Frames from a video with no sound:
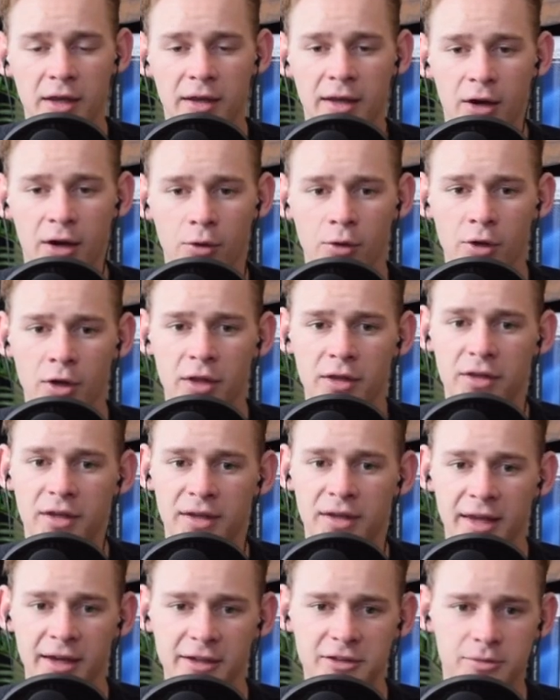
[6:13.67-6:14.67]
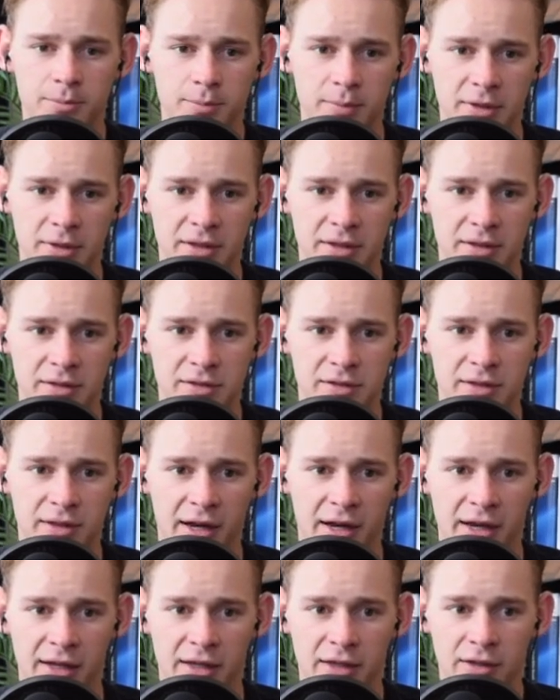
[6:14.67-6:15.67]
Now, the next means
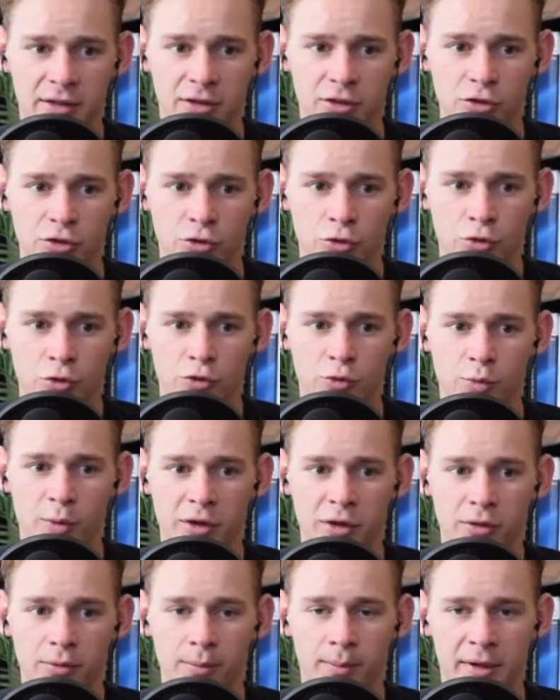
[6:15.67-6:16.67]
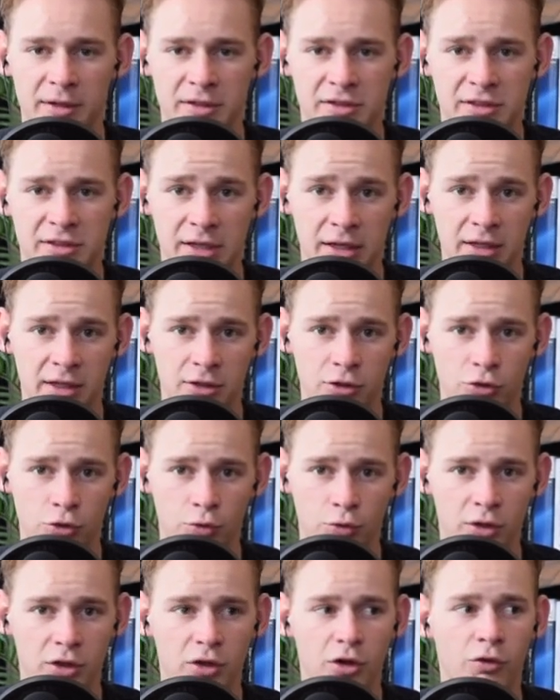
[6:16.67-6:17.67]
that I can use with my second
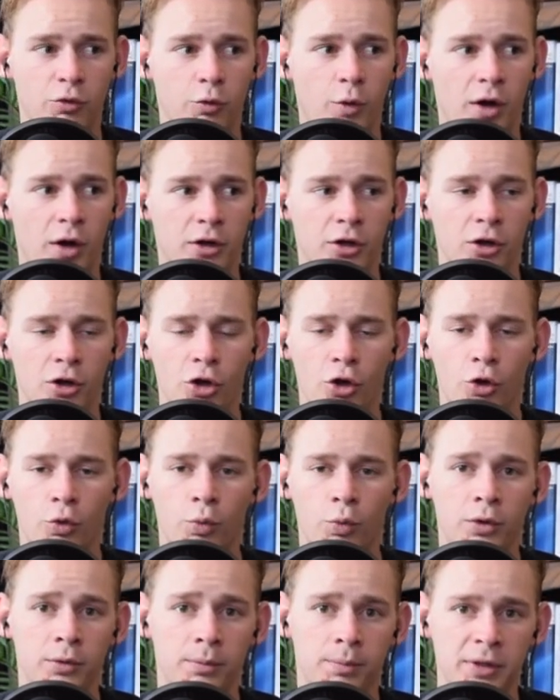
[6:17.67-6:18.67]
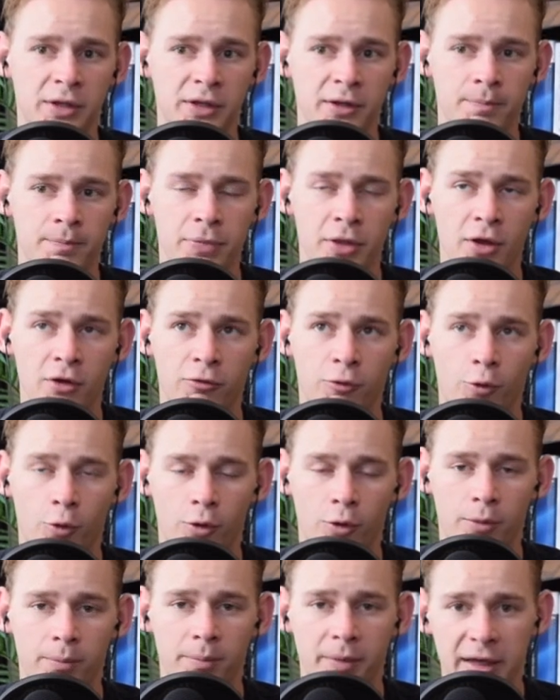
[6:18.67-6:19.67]
unit of water would be
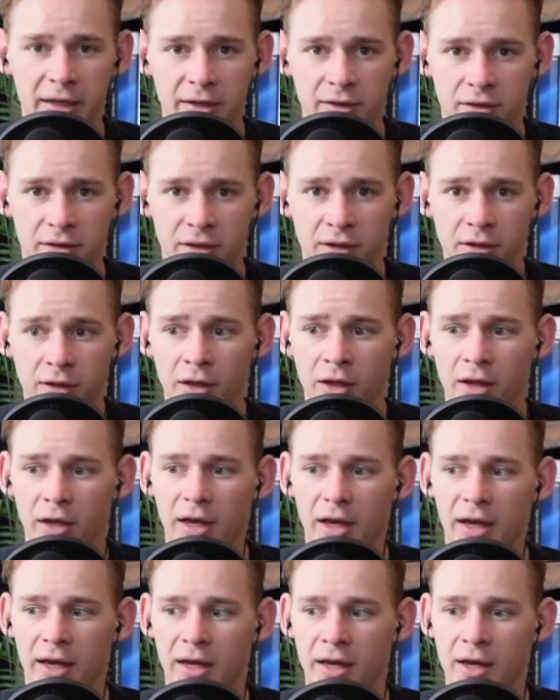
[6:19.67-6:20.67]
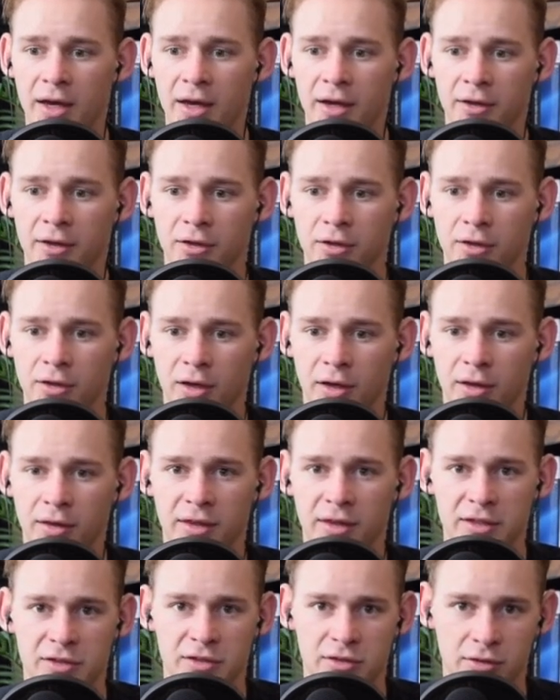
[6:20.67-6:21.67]
for bathing and
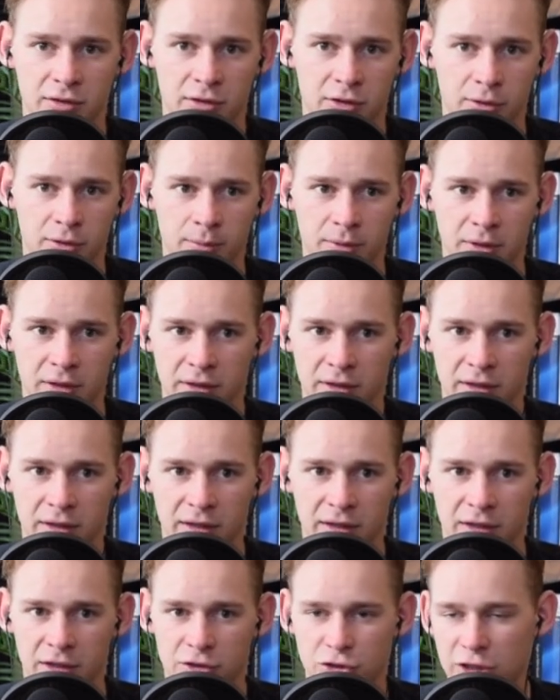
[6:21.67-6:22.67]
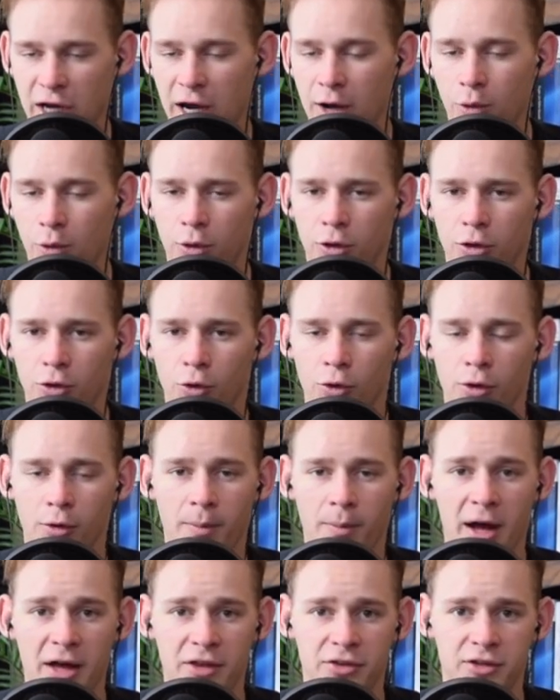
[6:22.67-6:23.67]
this could be in a shower or
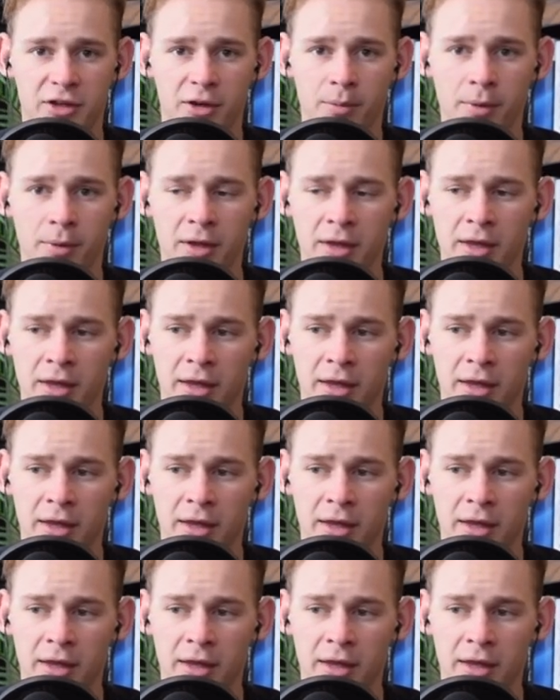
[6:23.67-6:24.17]
a bathtub.